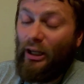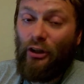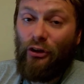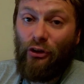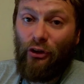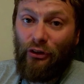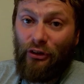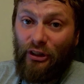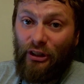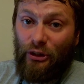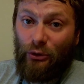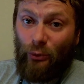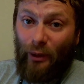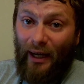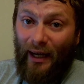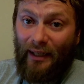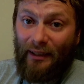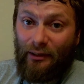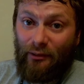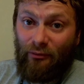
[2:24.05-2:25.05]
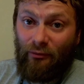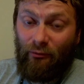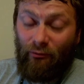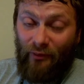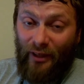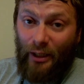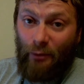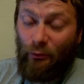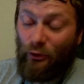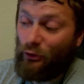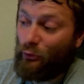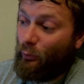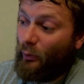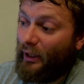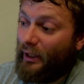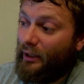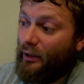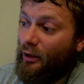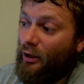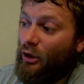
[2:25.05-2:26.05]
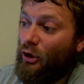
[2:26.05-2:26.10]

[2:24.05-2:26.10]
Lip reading: not these will add very much weight,